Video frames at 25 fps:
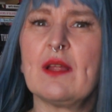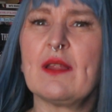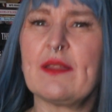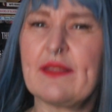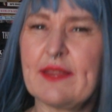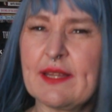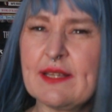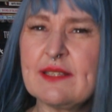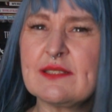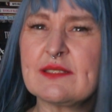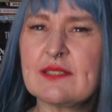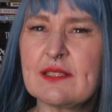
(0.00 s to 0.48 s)

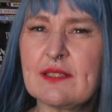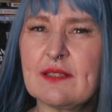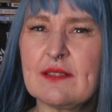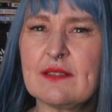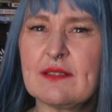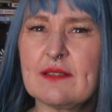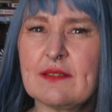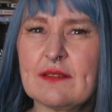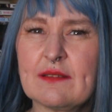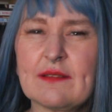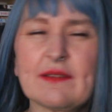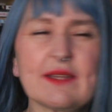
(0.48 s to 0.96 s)
Things
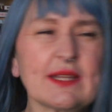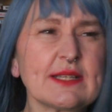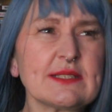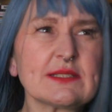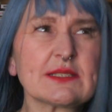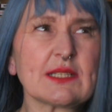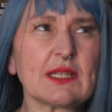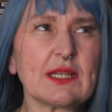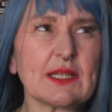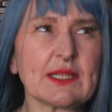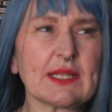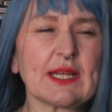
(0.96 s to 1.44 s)

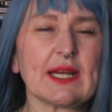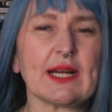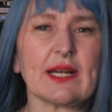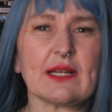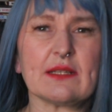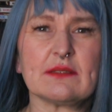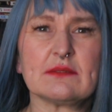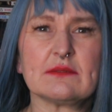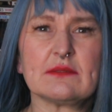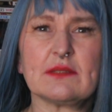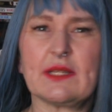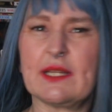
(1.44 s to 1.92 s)
like
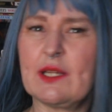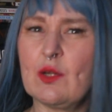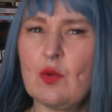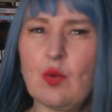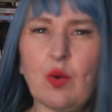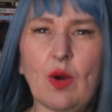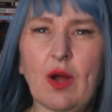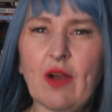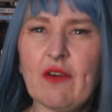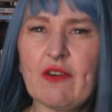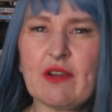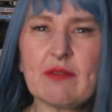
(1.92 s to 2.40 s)
that.
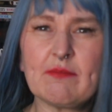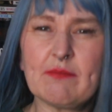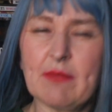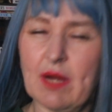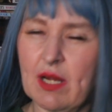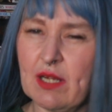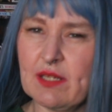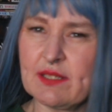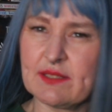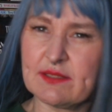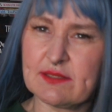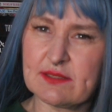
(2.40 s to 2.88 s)
Inquiring
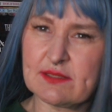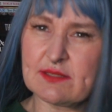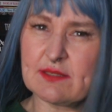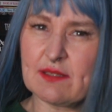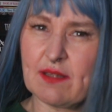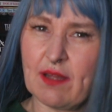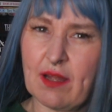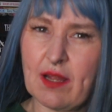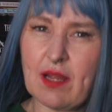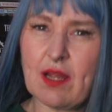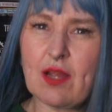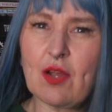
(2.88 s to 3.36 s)

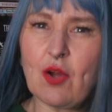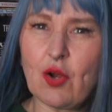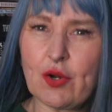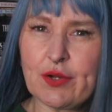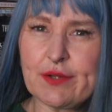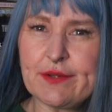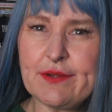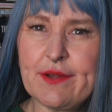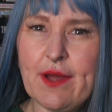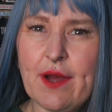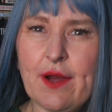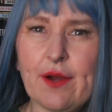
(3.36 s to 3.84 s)
minds,
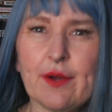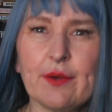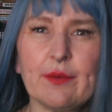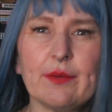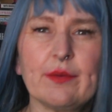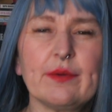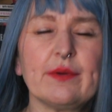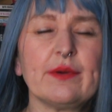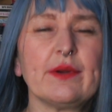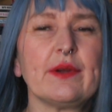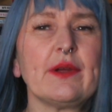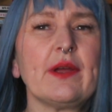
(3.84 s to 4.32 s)
gotta know.
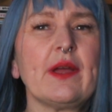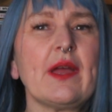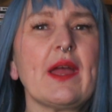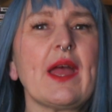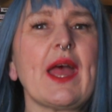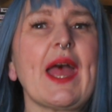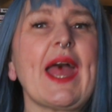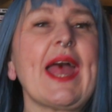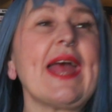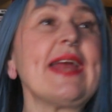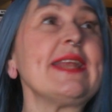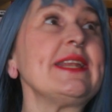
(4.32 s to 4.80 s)

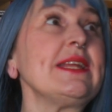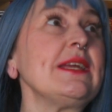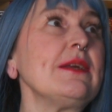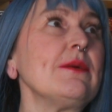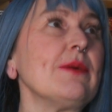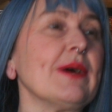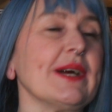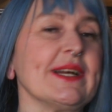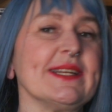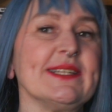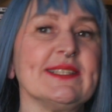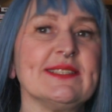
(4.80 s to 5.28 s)

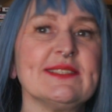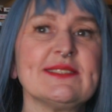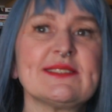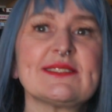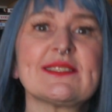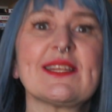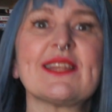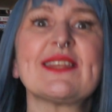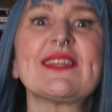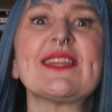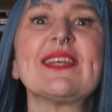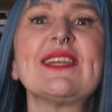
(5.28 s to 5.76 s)

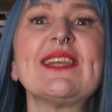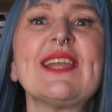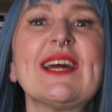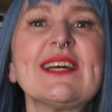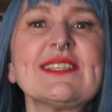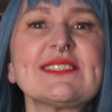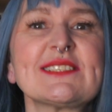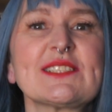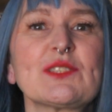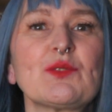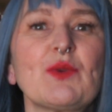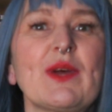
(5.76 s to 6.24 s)
Anyways, the
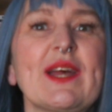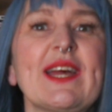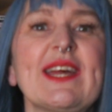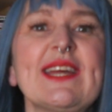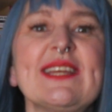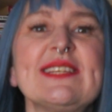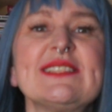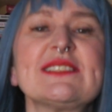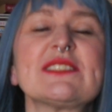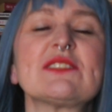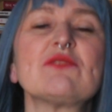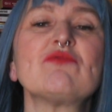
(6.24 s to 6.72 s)
last square
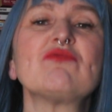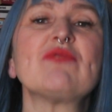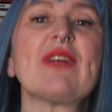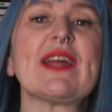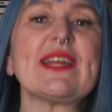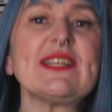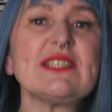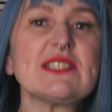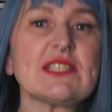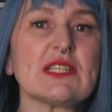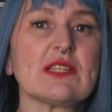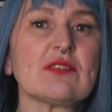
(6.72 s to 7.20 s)
is The
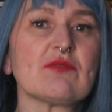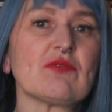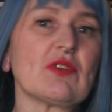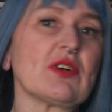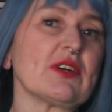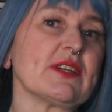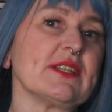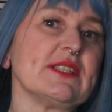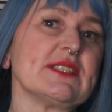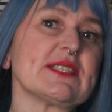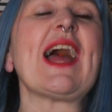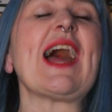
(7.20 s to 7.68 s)
Reindeer
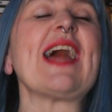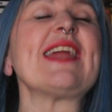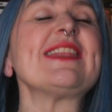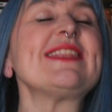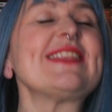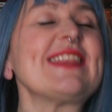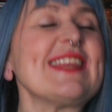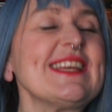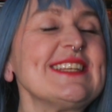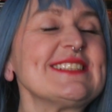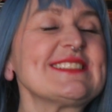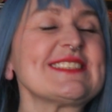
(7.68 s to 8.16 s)
Ride,
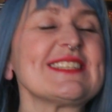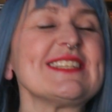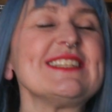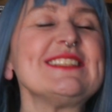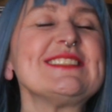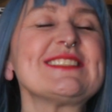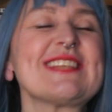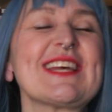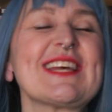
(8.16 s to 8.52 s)
and this is